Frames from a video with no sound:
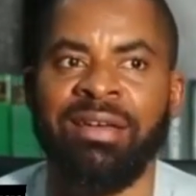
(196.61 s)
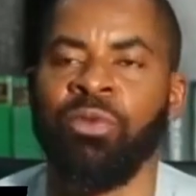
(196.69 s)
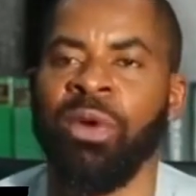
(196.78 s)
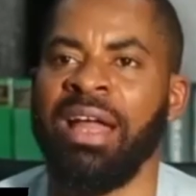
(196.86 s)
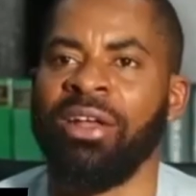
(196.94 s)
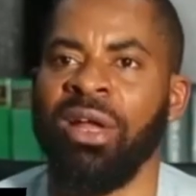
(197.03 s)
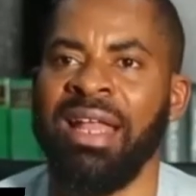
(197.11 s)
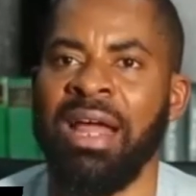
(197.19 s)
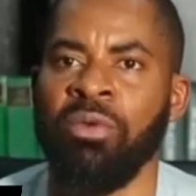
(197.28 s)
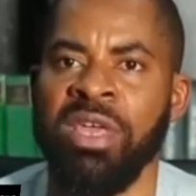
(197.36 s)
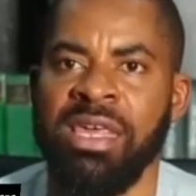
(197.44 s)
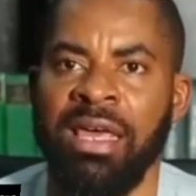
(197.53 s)
We are not
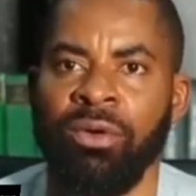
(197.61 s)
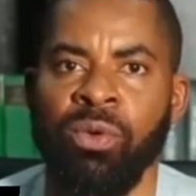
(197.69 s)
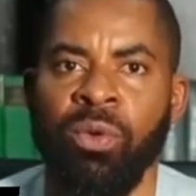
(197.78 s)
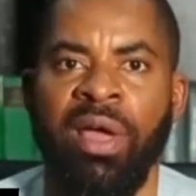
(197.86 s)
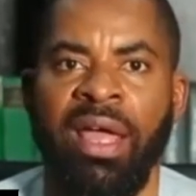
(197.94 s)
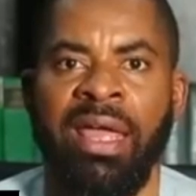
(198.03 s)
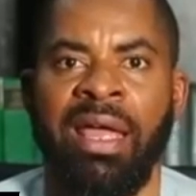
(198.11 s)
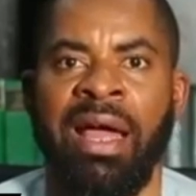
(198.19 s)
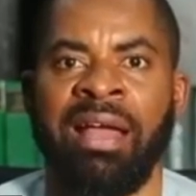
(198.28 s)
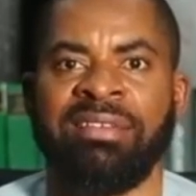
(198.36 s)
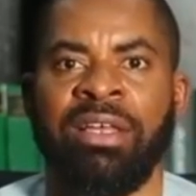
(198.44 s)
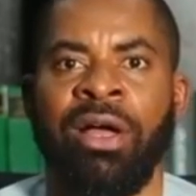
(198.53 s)
like Wike, who
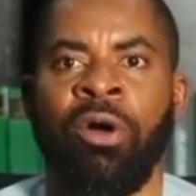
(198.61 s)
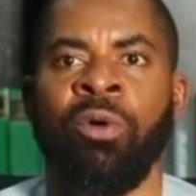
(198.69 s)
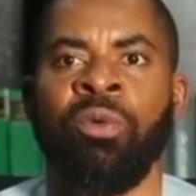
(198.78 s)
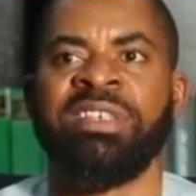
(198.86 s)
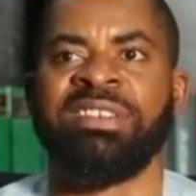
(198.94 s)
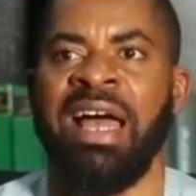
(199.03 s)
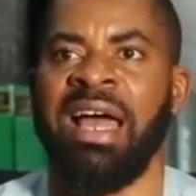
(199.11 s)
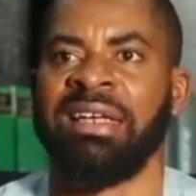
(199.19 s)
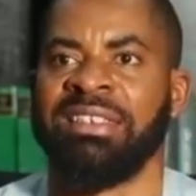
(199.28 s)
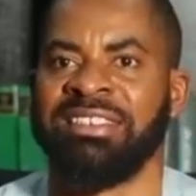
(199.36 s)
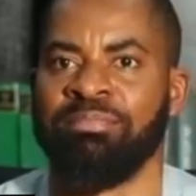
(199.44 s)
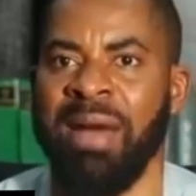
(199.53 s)
has always
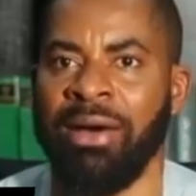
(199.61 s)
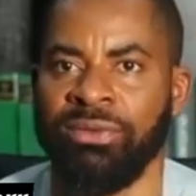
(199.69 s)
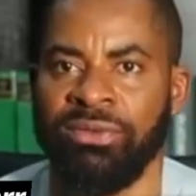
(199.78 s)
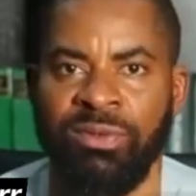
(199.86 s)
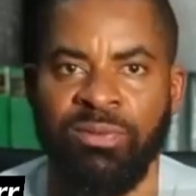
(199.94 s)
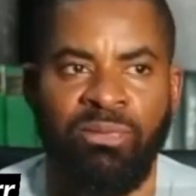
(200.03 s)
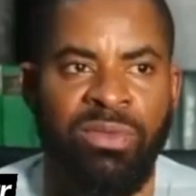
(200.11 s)
had his mouth